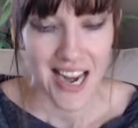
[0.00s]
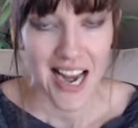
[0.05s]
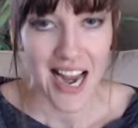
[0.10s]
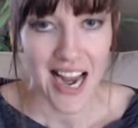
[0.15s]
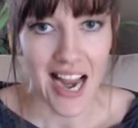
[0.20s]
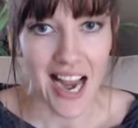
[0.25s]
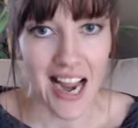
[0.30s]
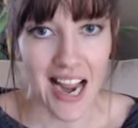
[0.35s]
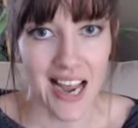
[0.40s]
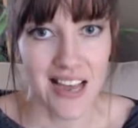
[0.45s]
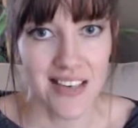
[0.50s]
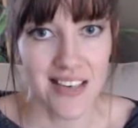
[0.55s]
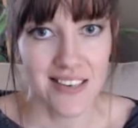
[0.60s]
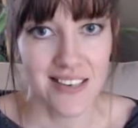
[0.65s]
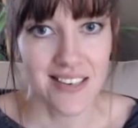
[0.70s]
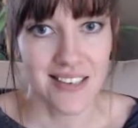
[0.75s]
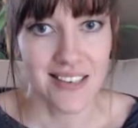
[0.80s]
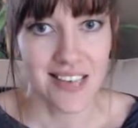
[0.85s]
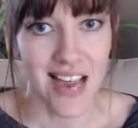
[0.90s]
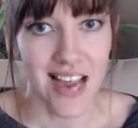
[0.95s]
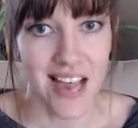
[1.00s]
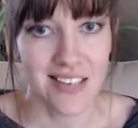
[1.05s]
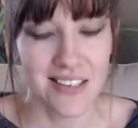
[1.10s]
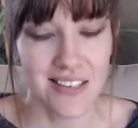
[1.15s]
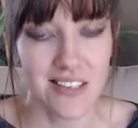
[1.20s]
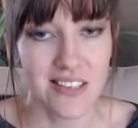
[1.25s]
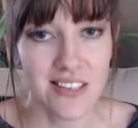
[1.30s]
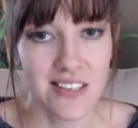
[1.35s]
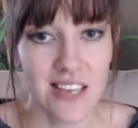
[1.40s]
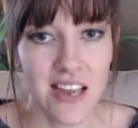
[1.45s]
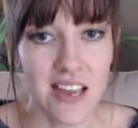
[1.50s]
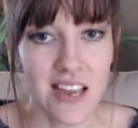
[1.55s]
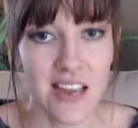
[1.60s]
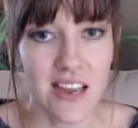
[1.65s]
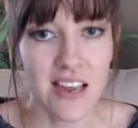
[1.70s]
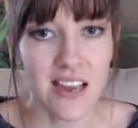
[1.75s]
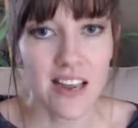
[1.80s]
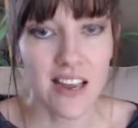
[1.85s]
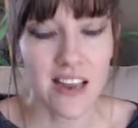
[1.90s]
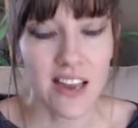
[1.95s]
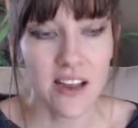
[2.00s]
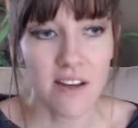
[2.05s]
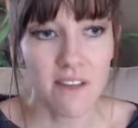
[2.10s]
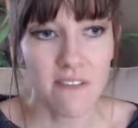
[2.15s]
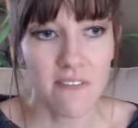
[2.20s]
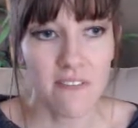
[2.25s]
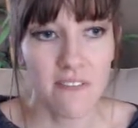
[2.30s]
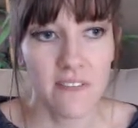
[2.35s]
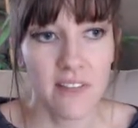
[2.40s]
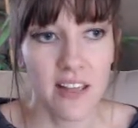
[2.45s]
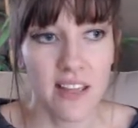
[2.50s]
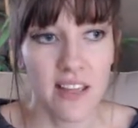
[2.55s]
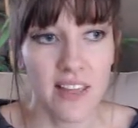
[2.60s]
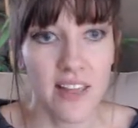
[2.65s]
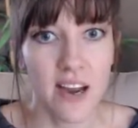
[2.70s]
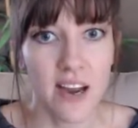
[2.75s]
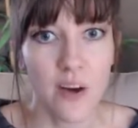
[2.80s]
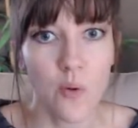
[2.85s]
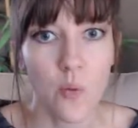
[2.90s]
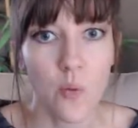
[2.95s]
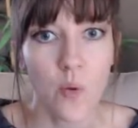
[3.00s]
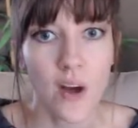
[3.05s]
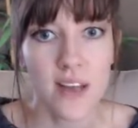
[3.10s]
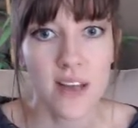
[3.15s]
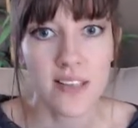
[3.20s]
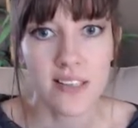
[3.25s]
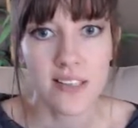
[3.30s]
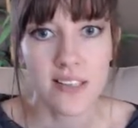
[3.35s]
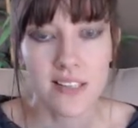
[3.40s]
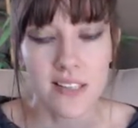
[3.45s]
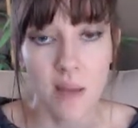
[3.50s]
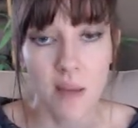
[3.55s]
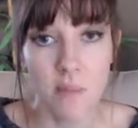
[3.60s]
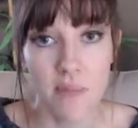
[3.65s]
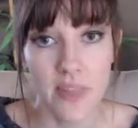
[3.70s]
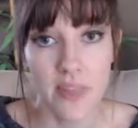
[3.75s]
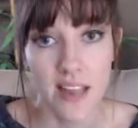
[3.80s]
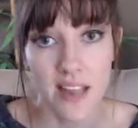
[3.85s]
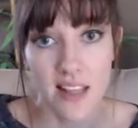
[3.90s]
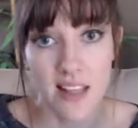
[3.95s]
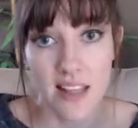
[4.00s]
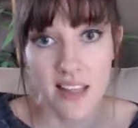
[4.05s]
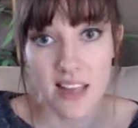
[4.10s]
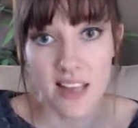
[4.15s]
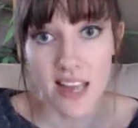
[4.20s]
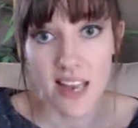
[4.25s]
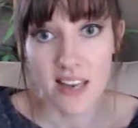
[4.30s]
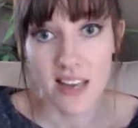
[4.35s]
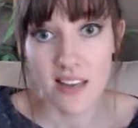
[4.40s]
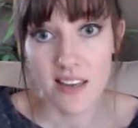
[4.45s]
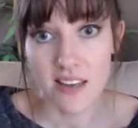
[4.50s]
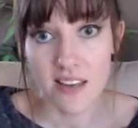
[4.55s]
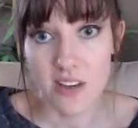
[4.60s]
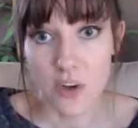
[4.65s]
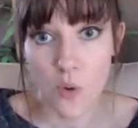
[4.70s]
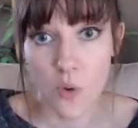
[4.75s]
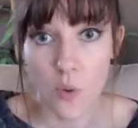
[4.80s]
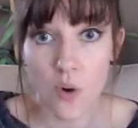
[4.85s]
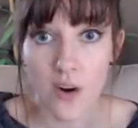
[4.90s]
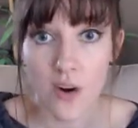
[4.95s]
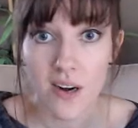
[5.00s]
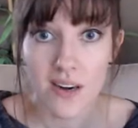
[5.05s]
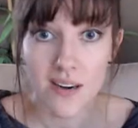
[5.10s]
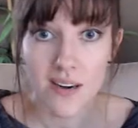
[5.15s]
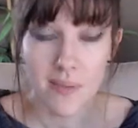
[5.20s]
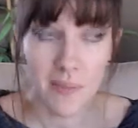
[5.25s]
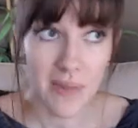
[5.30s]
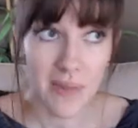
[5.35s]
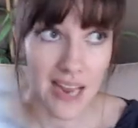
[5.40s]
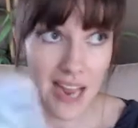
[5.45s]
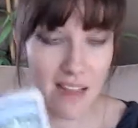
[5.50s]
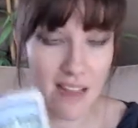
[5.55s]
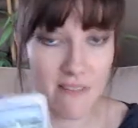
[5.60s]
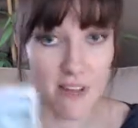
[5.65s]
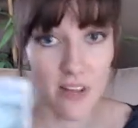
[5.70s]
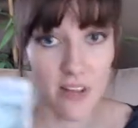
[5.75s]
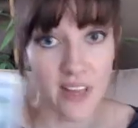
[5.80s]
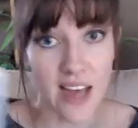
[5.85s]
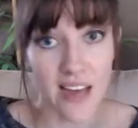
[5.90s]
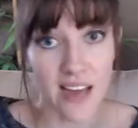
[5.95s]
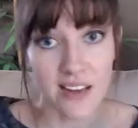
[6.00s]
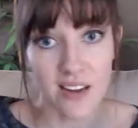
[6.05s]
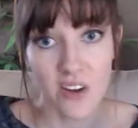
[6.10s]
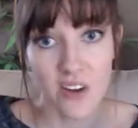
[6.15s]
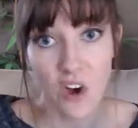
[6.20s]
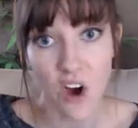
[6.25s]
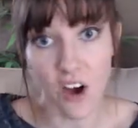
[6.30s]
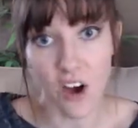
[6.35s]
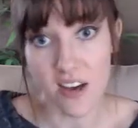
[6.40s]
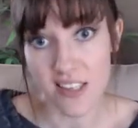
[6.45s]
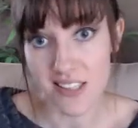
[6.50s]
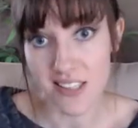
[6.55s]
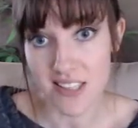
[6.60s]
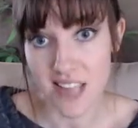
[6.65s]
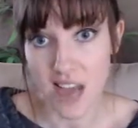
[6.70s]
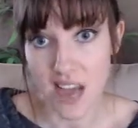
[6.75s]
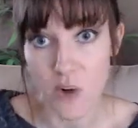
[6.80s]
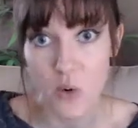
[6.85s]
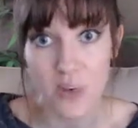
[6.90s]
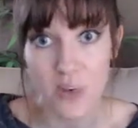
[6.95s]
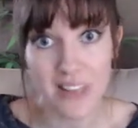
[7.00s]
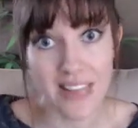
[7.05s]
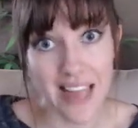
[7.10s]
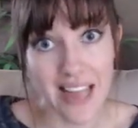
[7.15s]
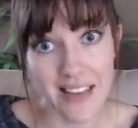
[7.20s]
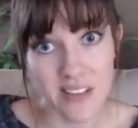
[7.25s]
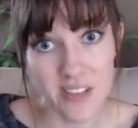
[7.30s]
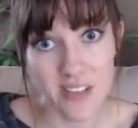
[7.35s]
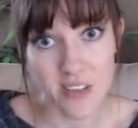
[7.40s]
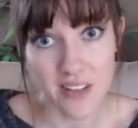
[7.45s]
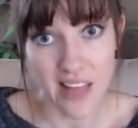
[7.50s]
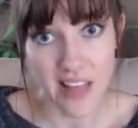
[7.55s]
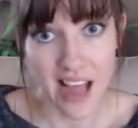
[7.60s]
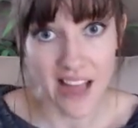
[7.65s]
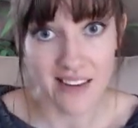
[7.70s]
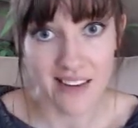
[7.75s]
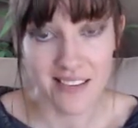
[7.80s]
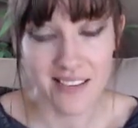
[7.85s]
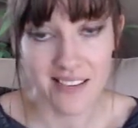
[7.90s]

and see if there was something in your behavior that caused that or led to that